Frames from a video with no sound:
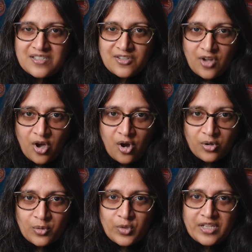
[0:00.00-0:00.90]
Or what?
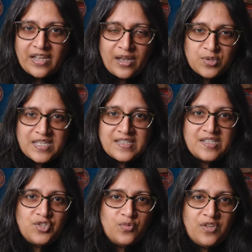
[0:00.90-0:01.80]
How's that situation? You know,
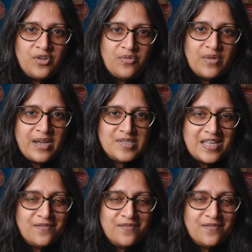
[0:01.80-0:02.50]
how's that situation?